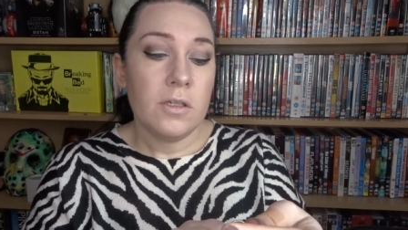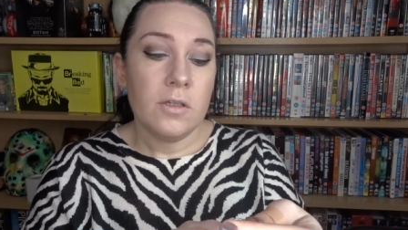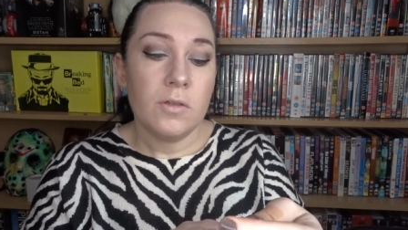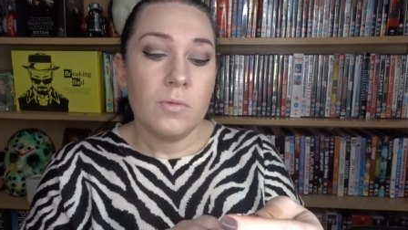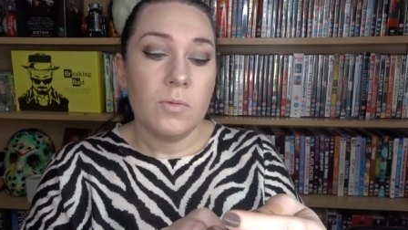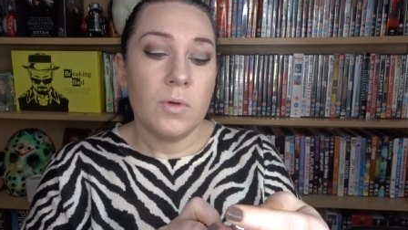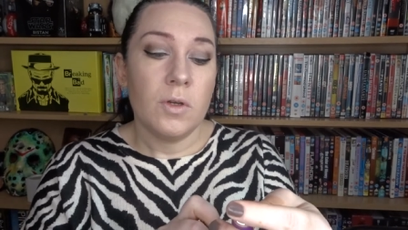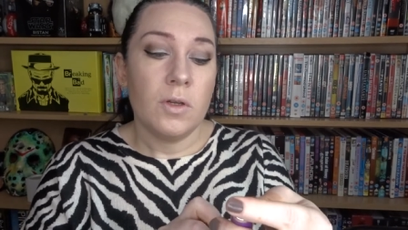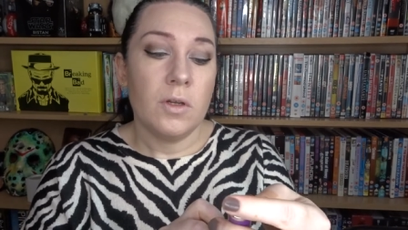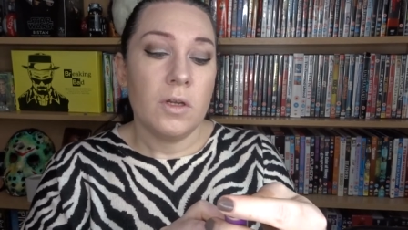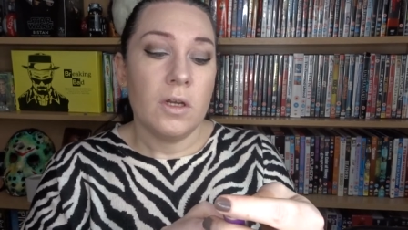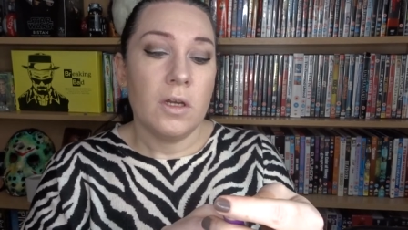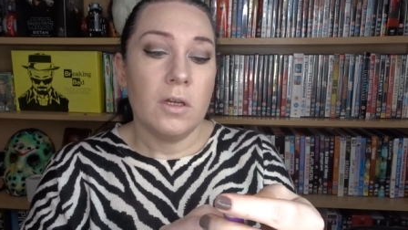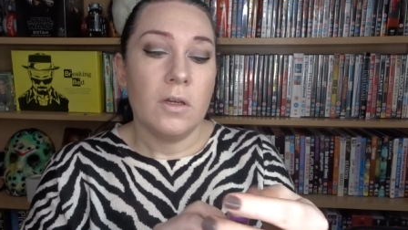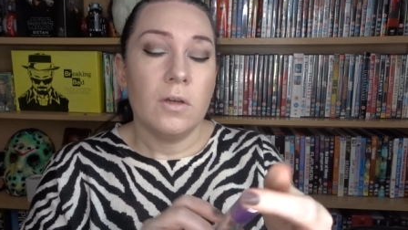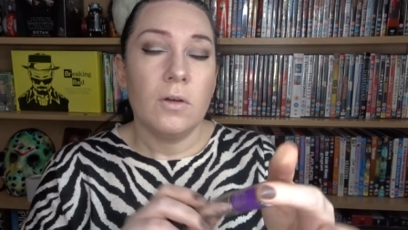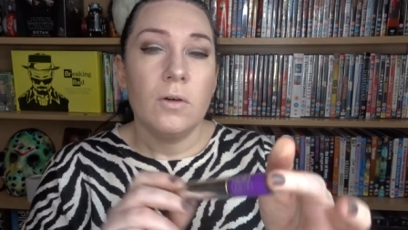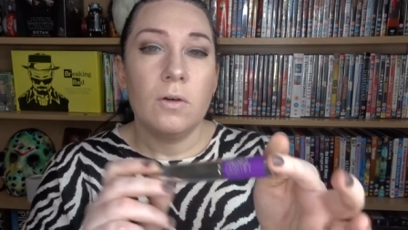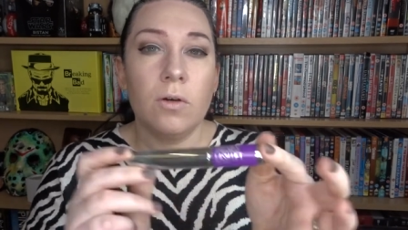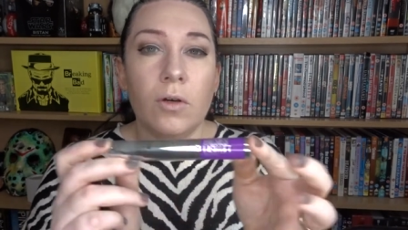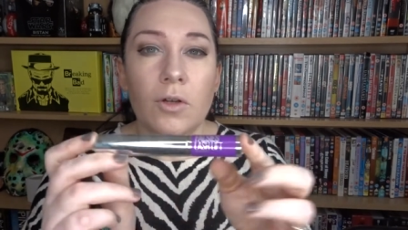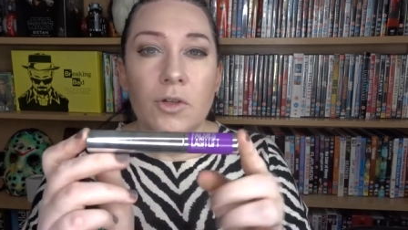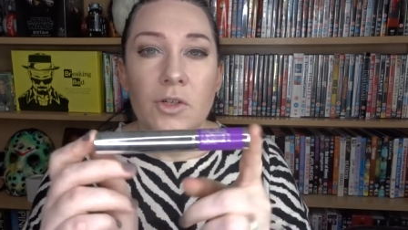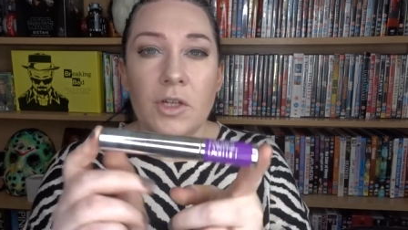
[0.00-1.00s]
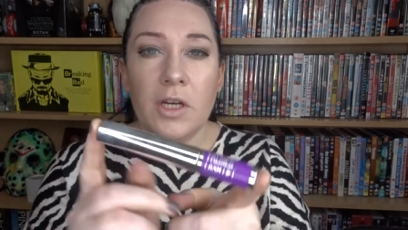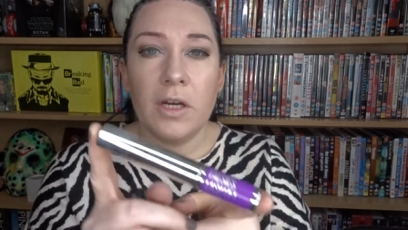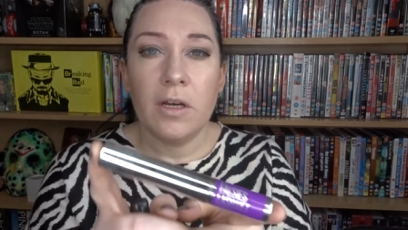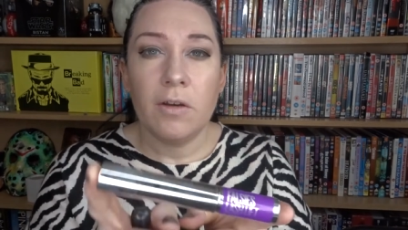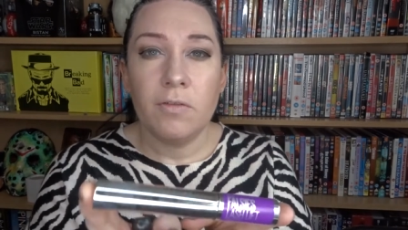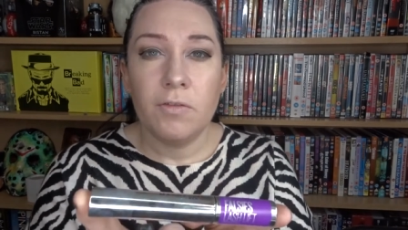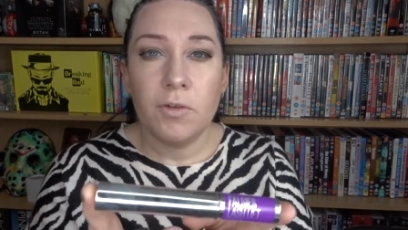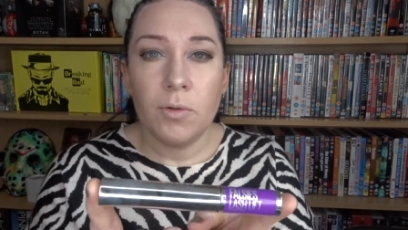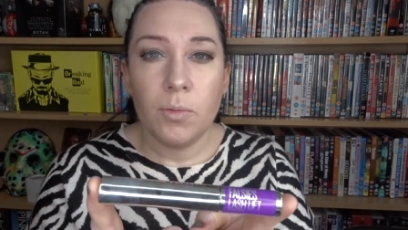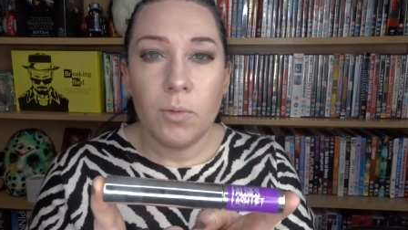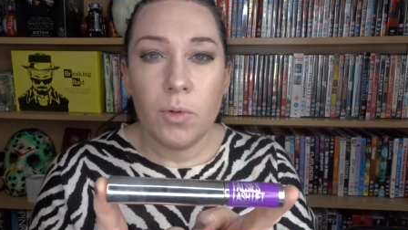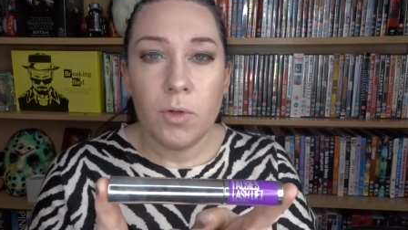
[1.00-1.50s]
is one I got
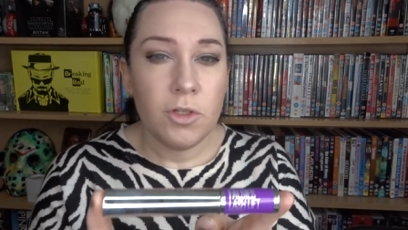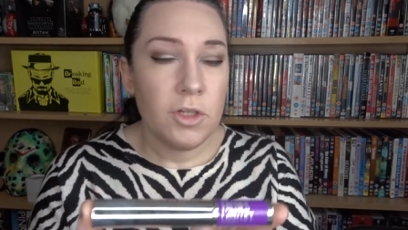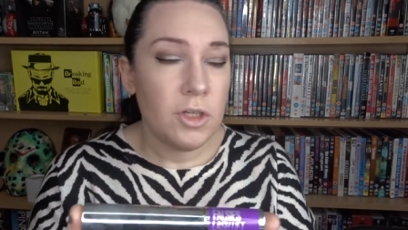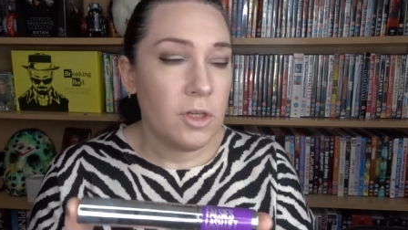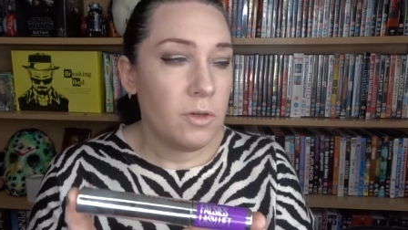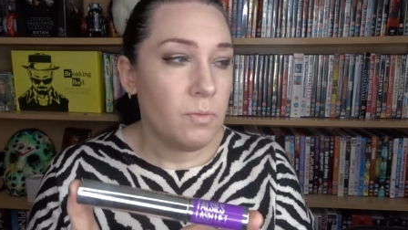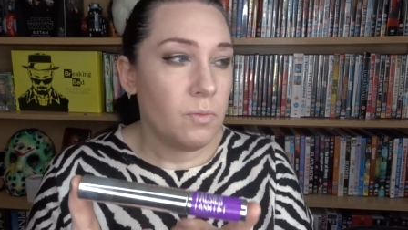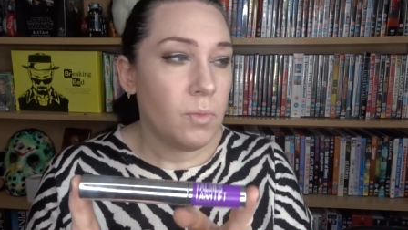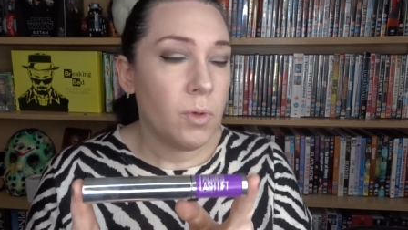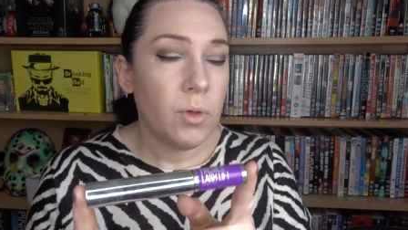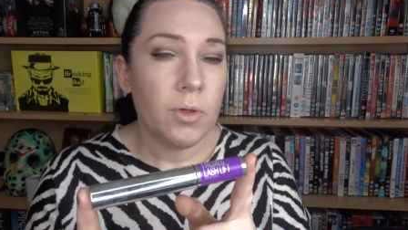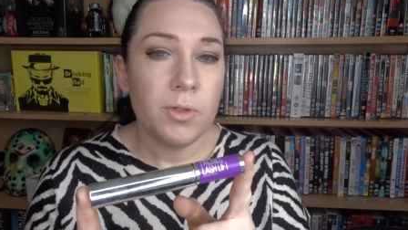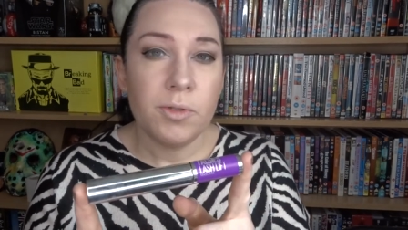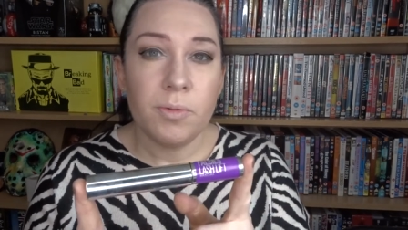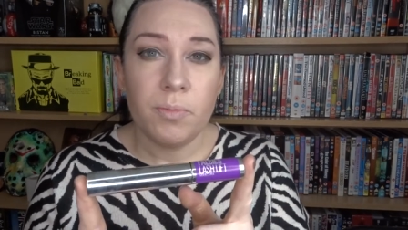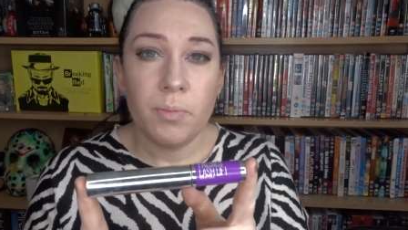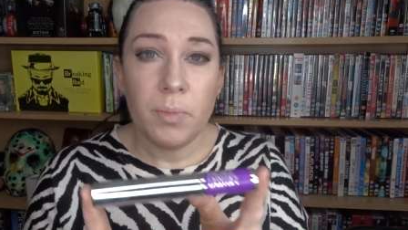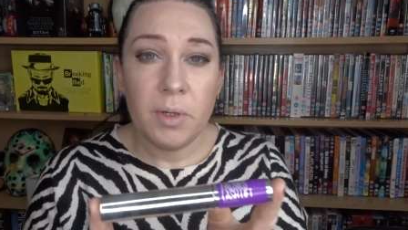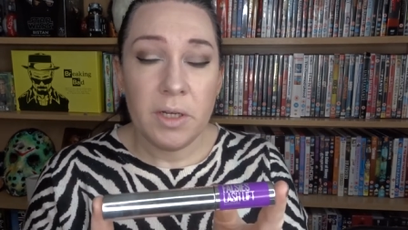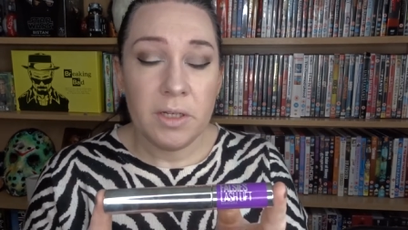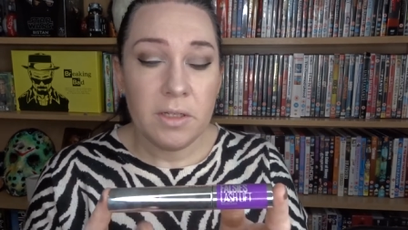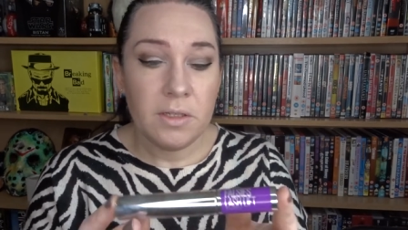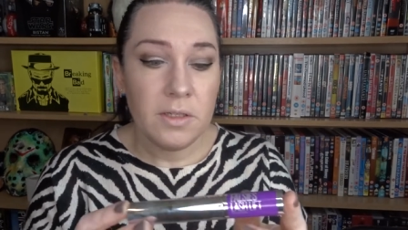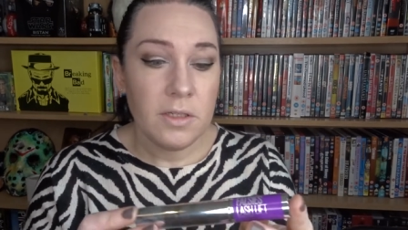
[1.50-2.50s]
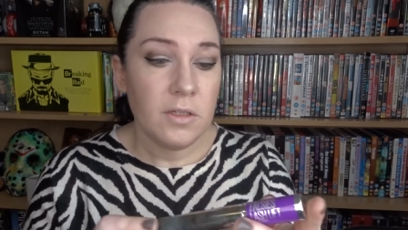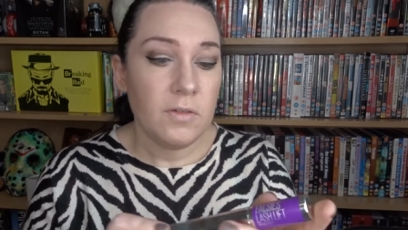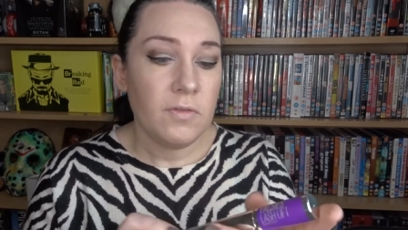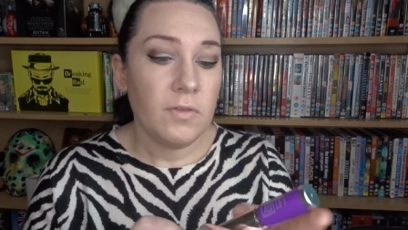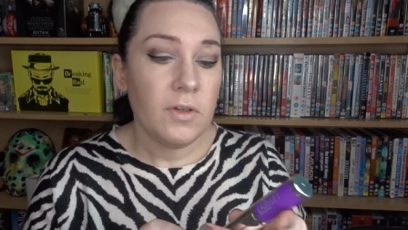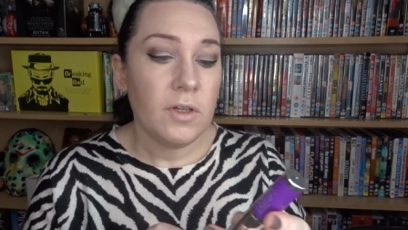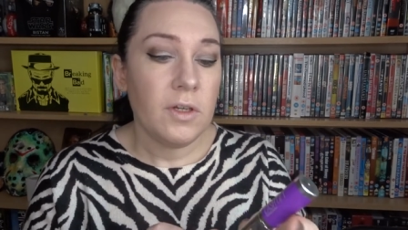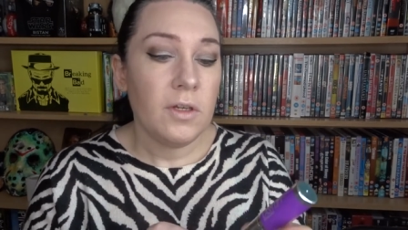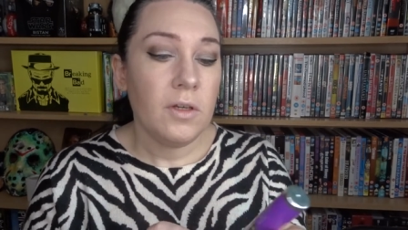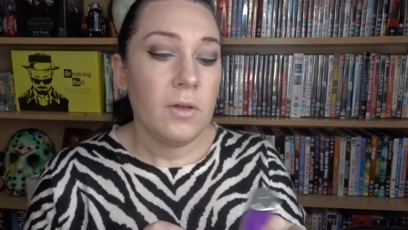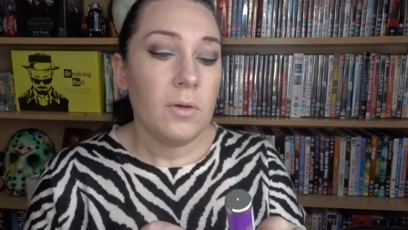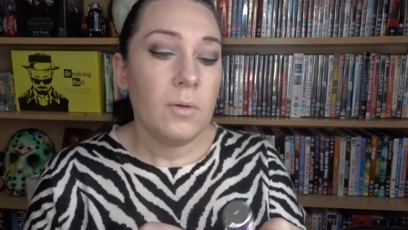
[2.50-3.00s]
after watching Poison Pixie's
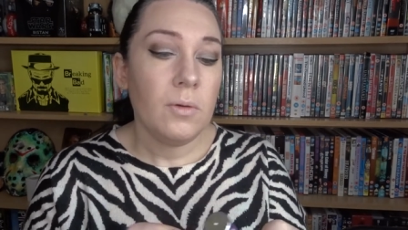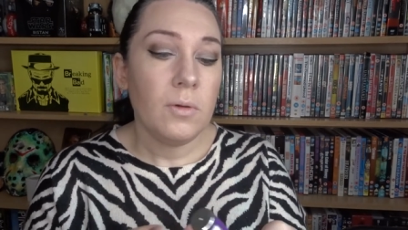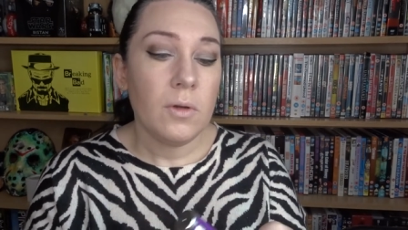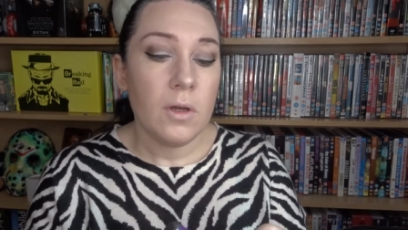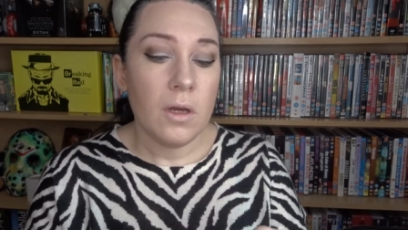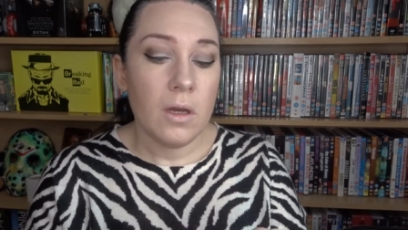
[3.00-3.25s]
video.